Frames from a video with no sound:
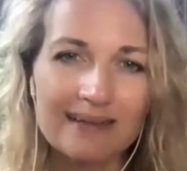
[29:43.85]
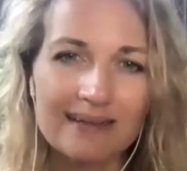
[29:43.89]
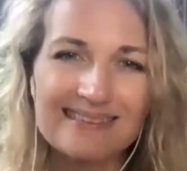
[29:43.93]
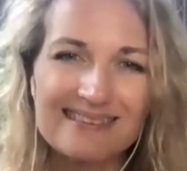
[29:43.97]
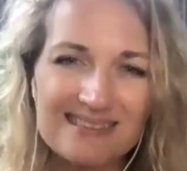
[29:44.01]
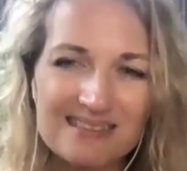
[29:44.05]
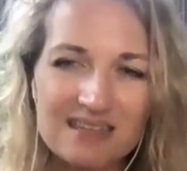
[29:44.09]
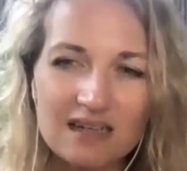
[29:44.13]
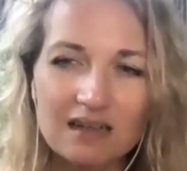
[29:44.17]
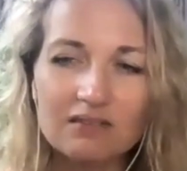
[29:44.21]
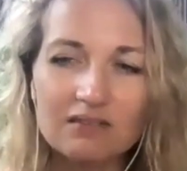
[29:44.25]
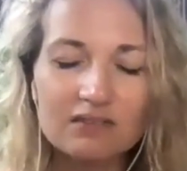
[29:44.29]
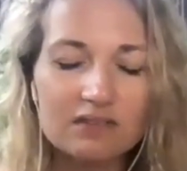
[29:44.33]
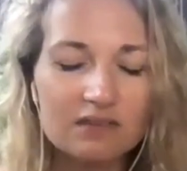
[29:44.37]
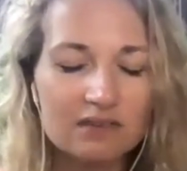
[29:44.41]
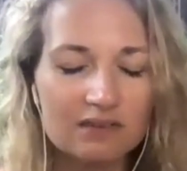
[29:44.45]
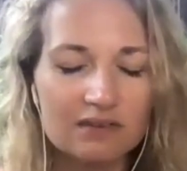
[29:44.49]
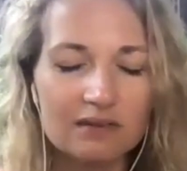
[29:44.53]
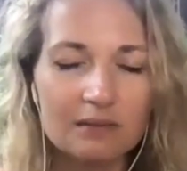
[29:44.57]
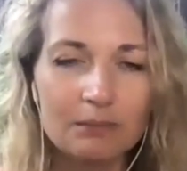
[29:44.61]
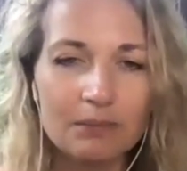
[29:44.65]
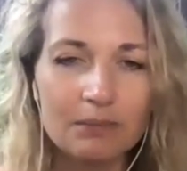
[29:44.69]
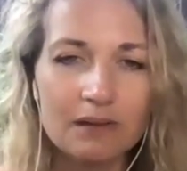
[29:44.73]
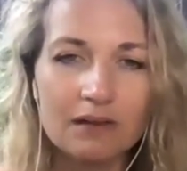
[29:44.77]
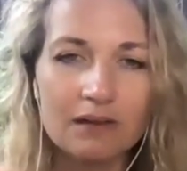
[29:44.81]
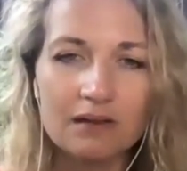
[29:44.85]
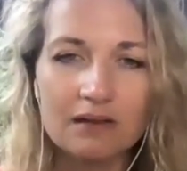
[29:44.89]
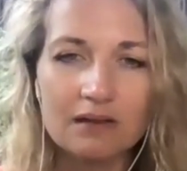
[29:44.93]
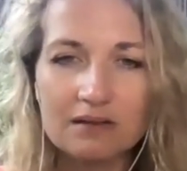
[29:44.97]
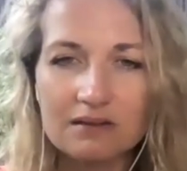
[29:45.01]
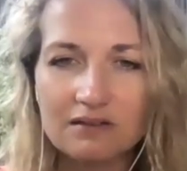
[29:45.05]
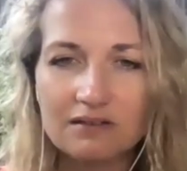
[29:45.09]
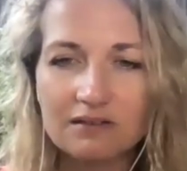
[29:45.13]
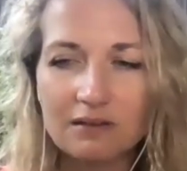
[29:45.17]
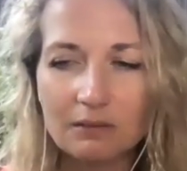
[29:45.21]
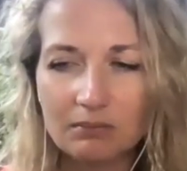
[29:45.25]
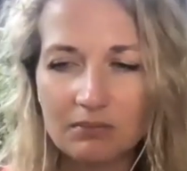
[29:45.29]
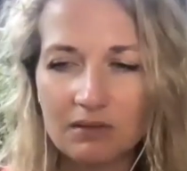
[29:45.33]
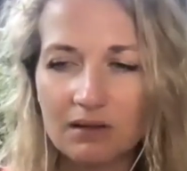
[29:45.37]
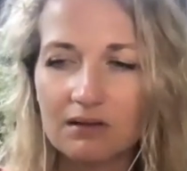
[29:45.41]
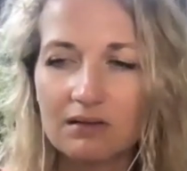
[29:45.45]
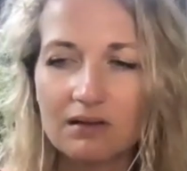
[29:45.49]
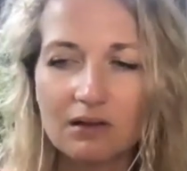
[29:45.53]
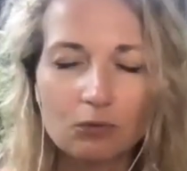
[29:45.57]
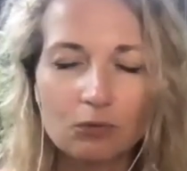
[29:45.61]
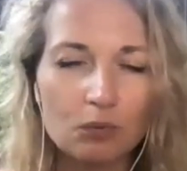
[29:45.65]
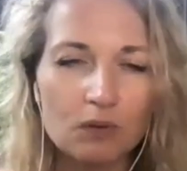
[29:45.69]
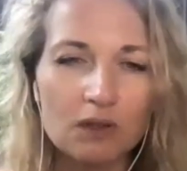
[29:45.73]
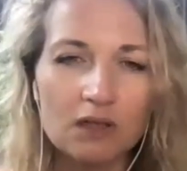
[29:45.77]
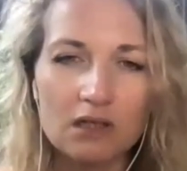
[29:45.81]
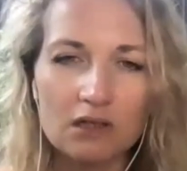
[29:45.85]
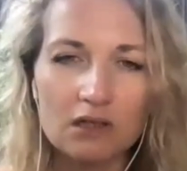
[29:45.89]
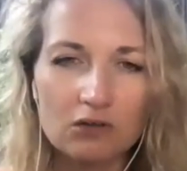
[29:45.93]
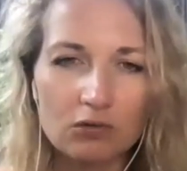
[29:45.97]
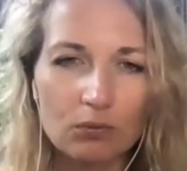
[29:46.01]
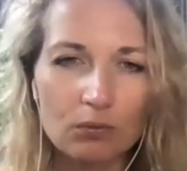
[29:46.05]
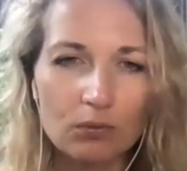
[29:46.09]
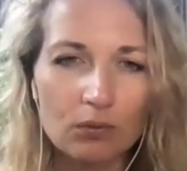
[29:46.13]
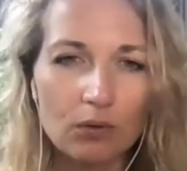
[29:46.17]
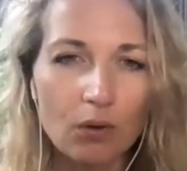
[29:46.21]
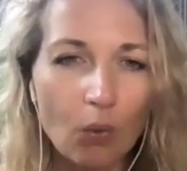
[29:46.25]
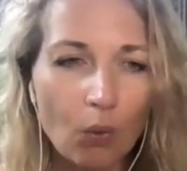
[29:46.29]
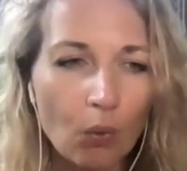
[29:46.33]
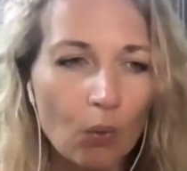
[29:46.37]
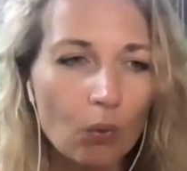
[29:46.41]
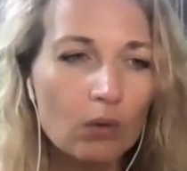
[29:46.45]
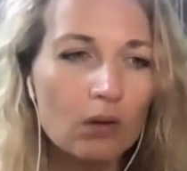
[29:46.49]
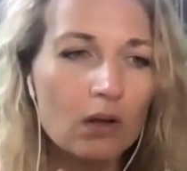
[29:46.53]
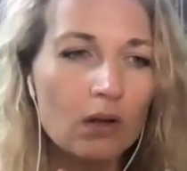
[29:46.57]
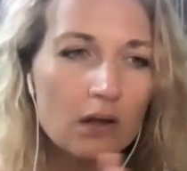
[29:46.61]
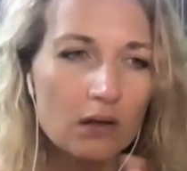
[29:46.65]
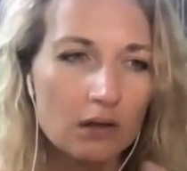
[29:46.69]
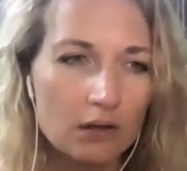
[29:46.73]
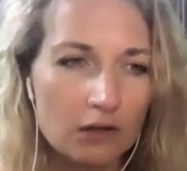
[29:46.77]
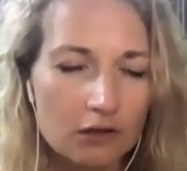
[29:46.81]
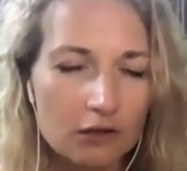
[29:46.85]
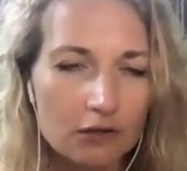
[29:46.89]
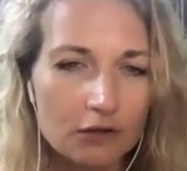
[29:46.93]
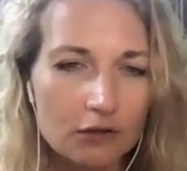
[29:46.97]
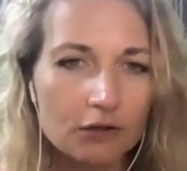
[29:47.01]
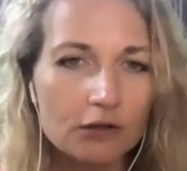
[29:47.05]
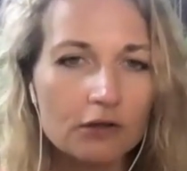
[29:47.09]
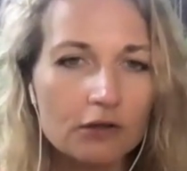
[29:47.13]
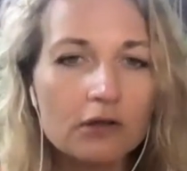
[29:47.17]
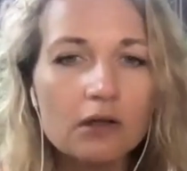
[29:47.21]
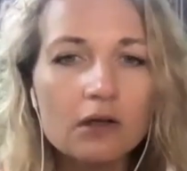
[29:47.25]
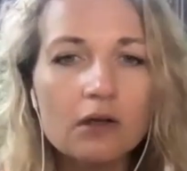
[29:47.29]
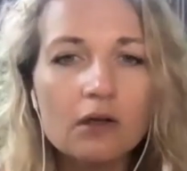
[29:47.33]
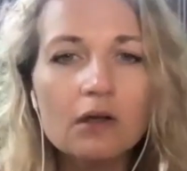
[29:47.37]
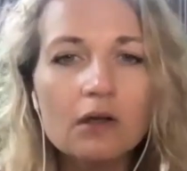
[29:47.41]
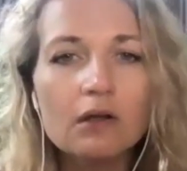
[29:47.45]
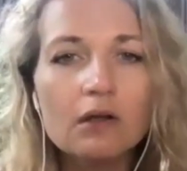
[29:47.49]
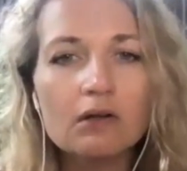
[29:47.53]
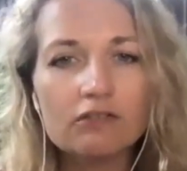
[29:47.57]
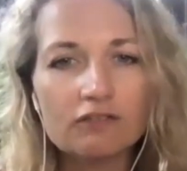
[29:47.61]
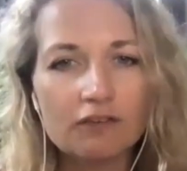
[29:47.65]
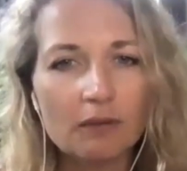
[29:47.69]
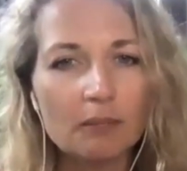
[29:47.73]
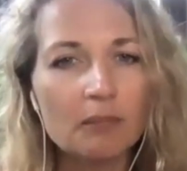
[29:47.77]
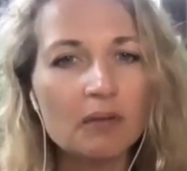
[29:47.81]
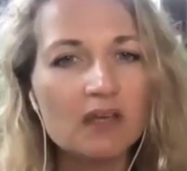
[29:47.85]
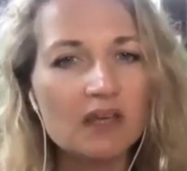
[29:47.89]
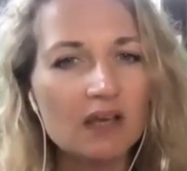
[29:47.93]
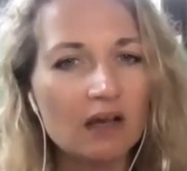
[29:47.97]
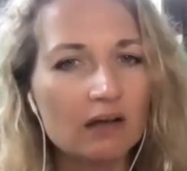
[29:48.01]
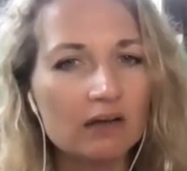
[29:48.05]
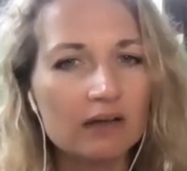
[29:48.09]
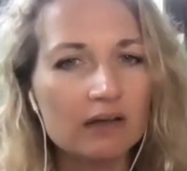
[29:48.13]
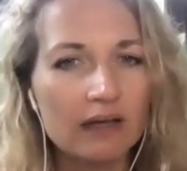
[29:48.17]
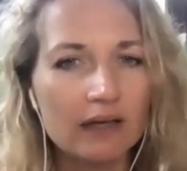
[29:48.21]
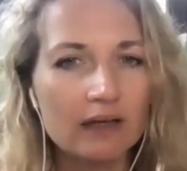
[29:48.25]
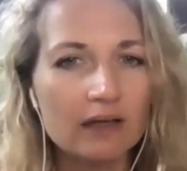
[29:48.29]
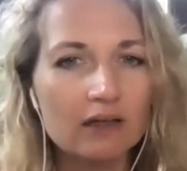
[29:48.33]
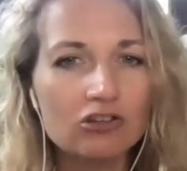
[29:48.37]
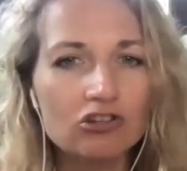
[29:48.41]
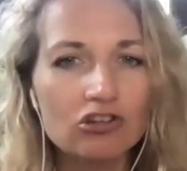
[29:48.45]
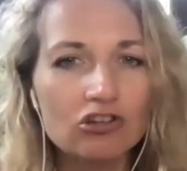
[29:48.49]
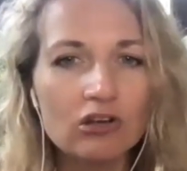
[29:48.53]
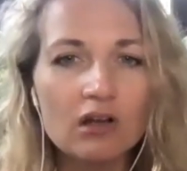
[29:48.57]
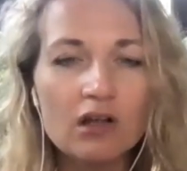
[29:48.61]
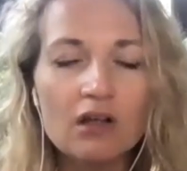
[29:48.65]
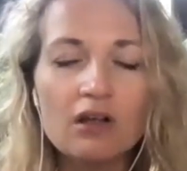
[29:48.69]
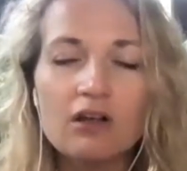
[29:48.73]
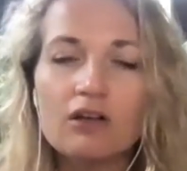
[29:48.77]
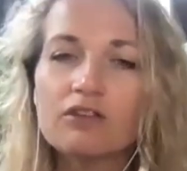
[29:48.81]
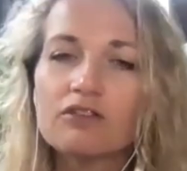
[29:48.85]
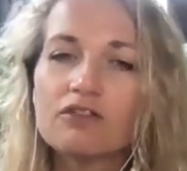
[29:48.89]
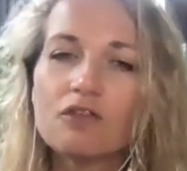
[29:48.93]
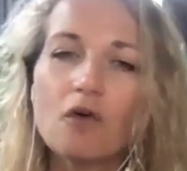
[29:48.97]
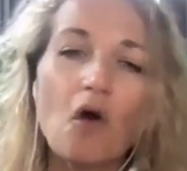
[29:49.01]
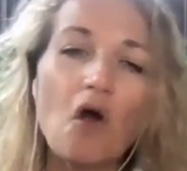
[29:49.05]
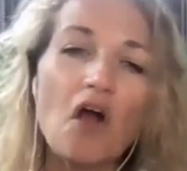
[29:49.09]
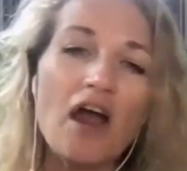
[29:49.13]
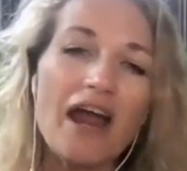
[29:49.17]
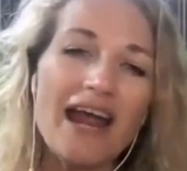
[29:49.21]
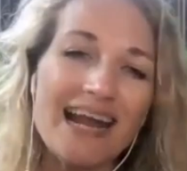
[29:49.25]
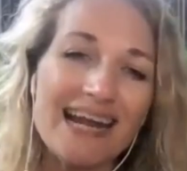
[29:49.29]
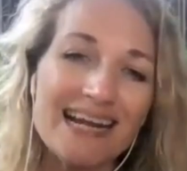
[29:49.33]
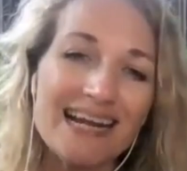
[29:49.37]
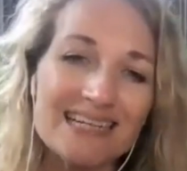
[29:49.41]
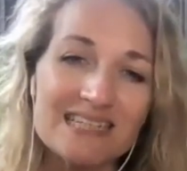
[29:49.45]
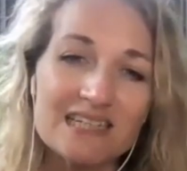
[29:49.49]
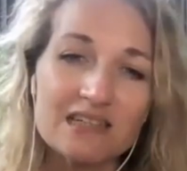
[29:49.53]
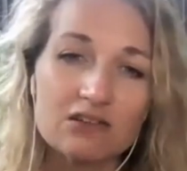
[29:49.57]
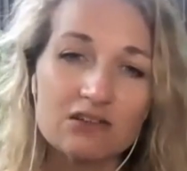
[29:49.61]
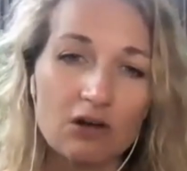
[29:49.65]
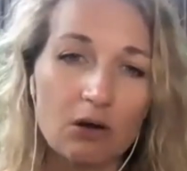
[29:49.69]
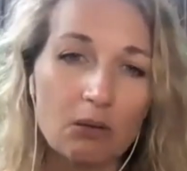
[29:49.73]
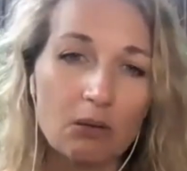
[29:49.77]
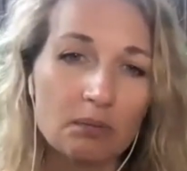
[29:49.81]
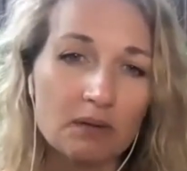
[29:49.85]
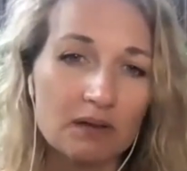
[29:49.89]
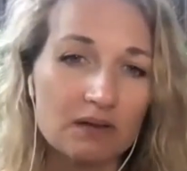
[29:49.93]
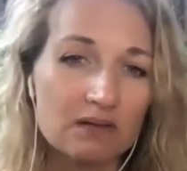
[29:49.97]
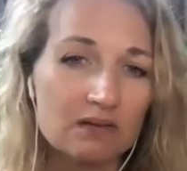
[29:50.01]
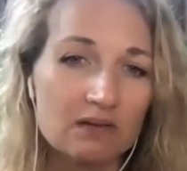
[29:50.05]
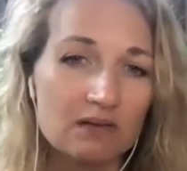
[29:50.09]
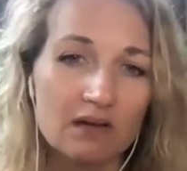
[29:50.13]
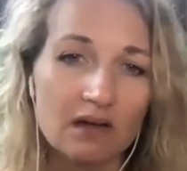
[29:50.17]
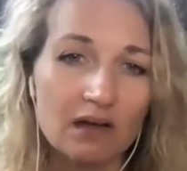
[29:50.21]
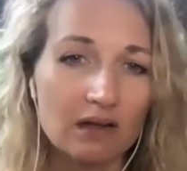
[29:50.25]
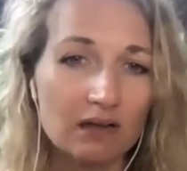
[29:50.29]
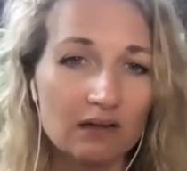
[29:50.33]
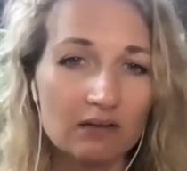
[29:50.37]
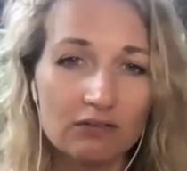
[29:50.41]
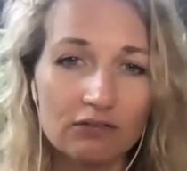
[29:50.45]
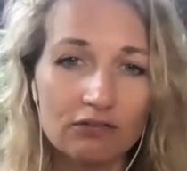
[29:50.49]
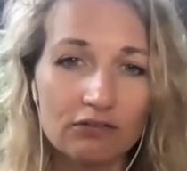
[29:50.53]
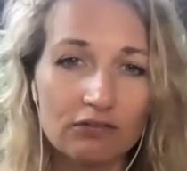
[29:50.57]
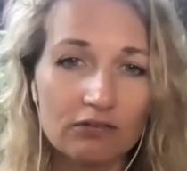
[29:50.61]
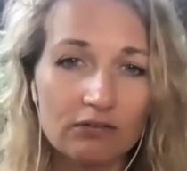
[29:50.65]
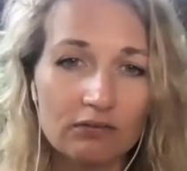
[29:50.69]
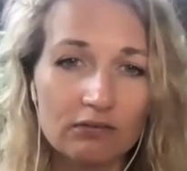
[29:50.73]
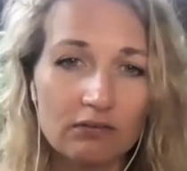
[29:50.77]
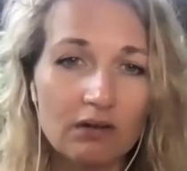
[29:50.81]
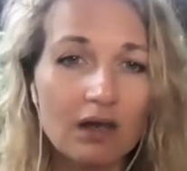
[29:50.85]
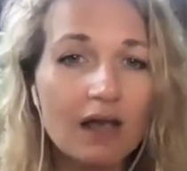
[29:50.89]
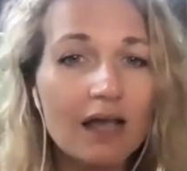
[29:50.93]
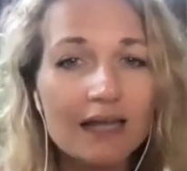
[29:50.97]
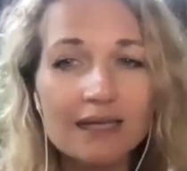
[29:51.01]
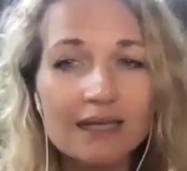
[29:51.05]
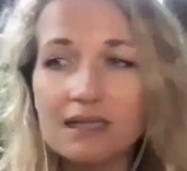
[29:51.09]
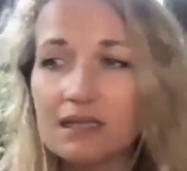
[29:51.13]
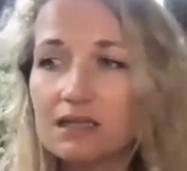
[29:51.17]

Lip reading: Self-discipline is something that we need to all learn from a young age for any topics in life. any